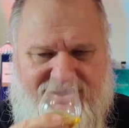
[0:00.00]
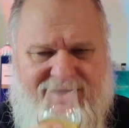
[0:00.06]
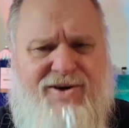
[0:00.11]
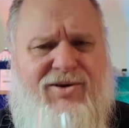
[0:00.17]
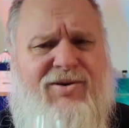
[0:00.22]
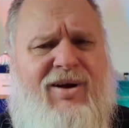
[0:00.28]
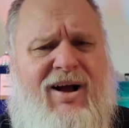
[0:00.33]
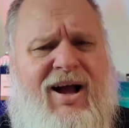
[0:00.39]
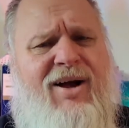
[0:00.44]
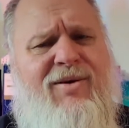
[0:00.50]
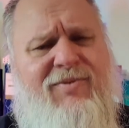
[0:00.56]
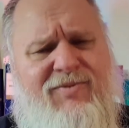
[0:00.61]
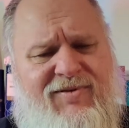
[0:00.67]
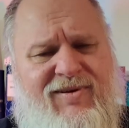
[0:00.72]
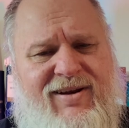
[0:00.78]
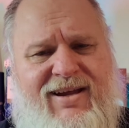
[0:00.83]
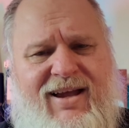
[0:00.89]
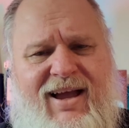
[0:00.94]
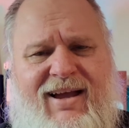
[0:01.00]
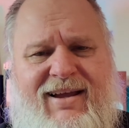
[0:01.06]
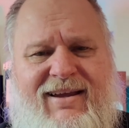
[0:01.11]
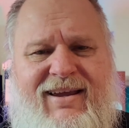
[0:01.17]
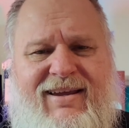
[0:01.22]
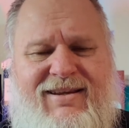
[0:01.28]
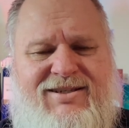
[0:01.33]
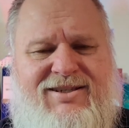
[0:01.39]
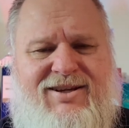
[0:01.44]
So hopefully I
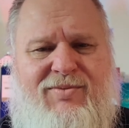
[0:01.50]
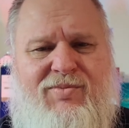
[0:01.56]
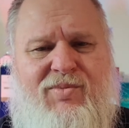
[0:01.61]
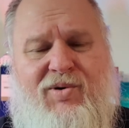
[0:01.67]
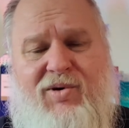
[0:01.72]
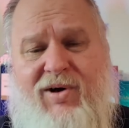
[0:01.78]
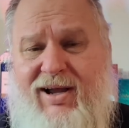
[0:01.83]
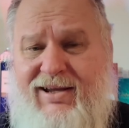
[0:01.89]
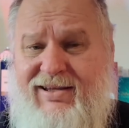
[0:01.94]
get some more.